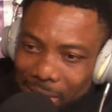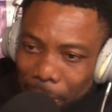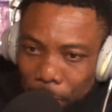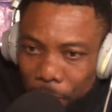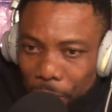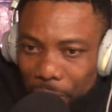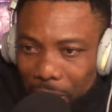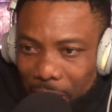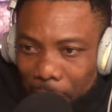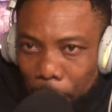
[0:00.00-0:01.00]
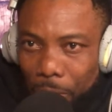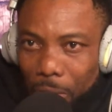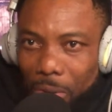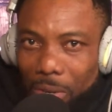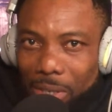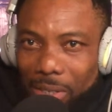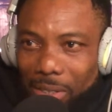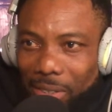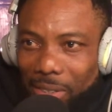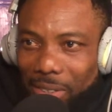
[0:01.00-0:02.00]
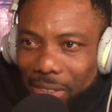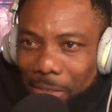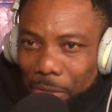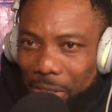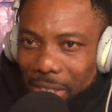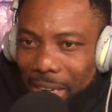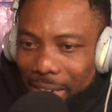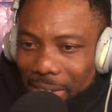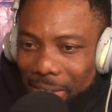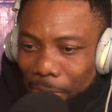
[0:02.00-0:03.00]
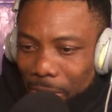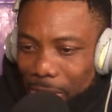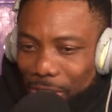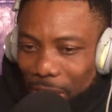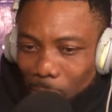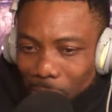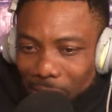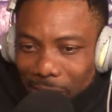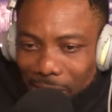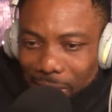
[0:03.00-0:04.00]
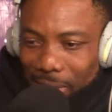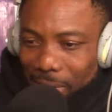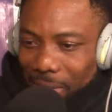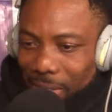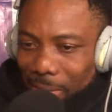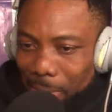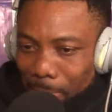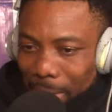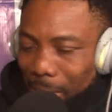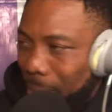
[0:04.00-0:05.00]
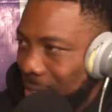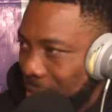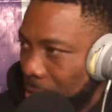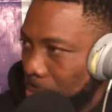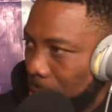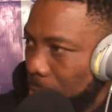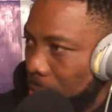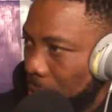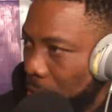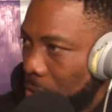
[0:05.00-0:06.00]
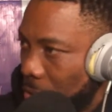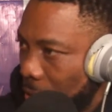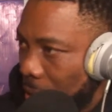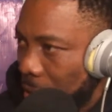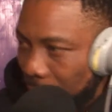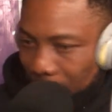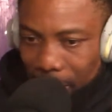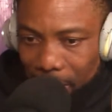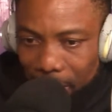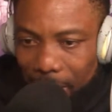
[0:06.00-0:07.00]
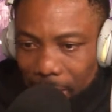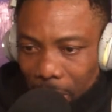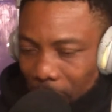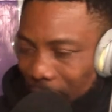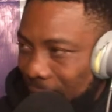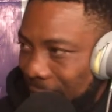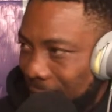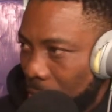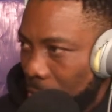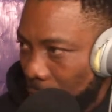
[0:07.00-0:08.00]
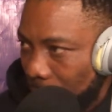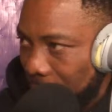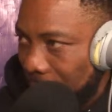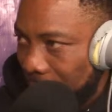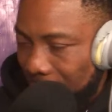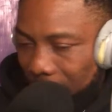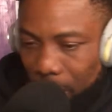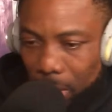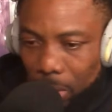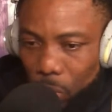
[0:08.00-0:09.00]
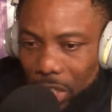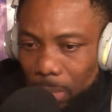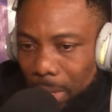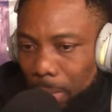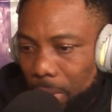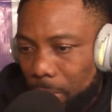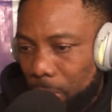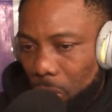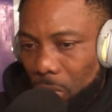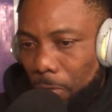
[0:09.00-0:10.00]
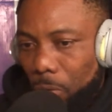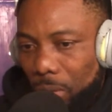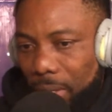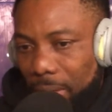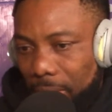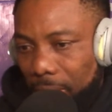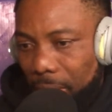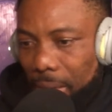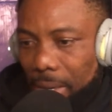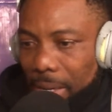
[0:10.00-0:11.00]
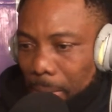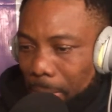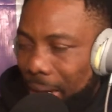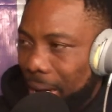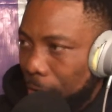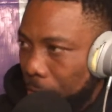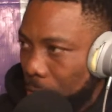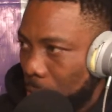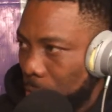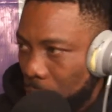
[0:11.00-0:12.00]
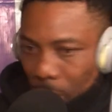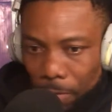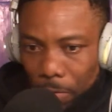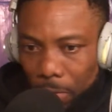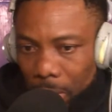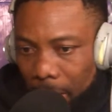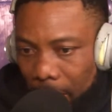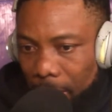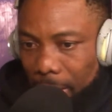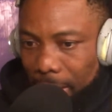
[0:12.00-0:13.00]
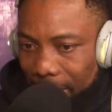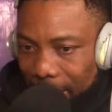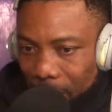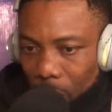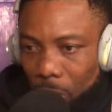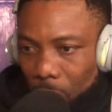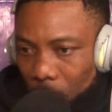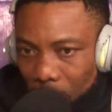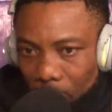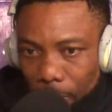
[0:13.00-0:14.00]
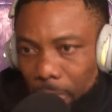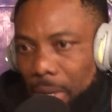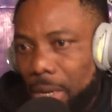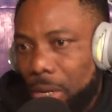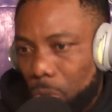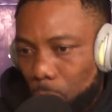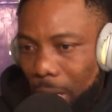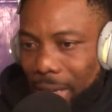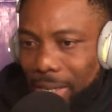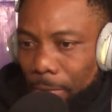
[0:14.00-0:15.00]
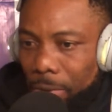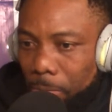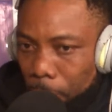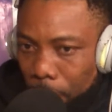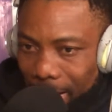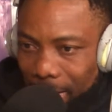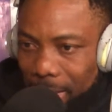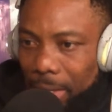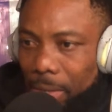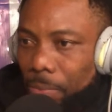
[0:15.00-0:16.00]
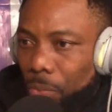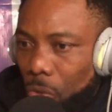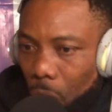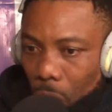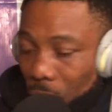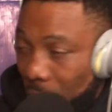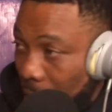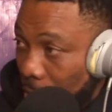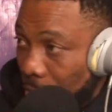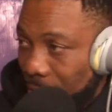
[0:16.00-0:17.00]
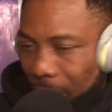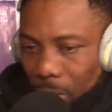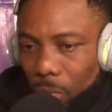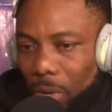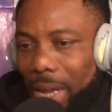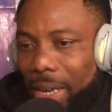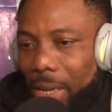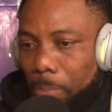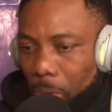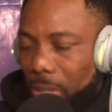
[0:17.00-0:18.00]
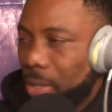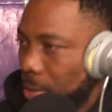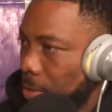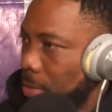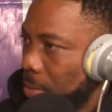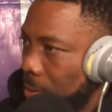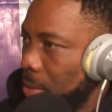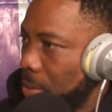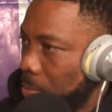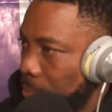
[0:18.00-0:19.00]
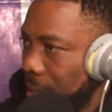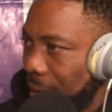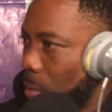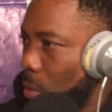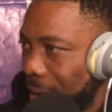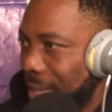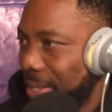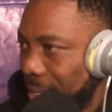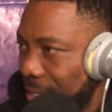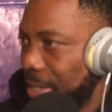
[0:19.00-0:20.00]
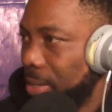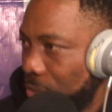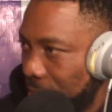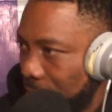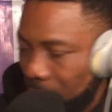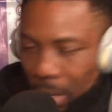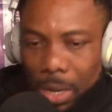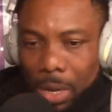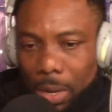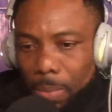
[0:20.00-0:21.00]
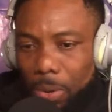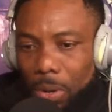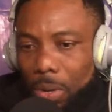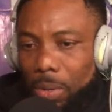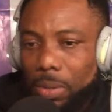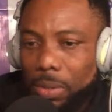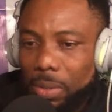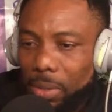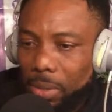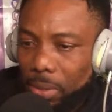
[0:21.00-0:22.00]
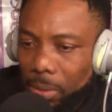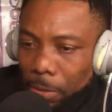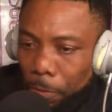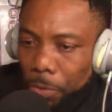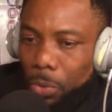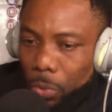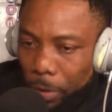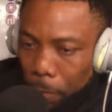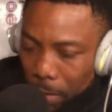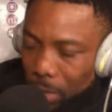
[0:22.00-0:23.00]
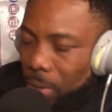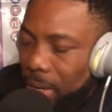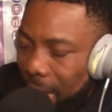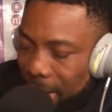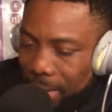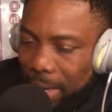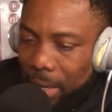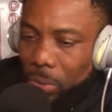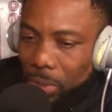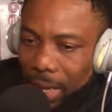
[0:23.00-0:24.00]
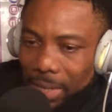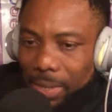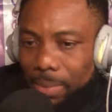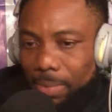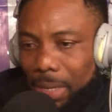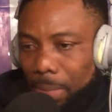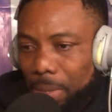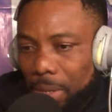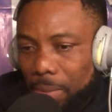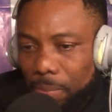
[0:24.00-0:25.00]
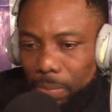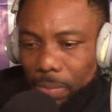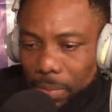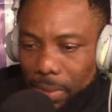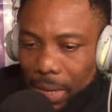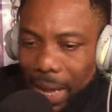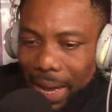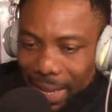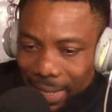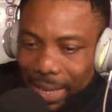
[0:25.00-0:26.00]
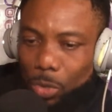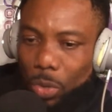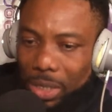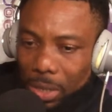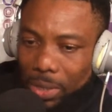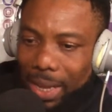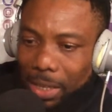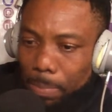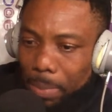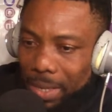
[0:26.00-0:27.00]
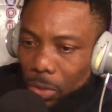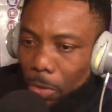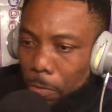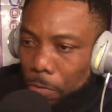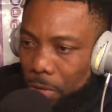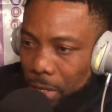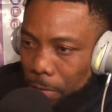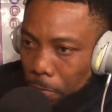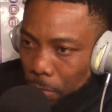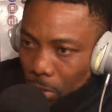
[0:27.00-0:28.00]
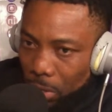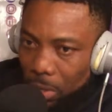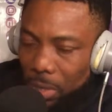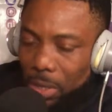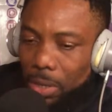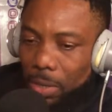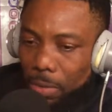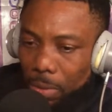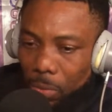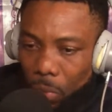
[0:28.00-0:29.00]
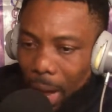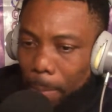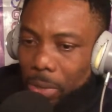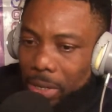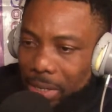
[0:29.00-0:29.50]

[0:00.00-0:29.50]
if if you're if you didn't check all the bad things, maybe those your characters and or something like that, which maybe because of those things the man left, or because of the characters and all those stuff, you guys have been fighting, all those kind of things. I don't want to like bring out one and say this is the reason. But if you reflect on that and know that maybe I can take 20 or 30% of the fault, what happened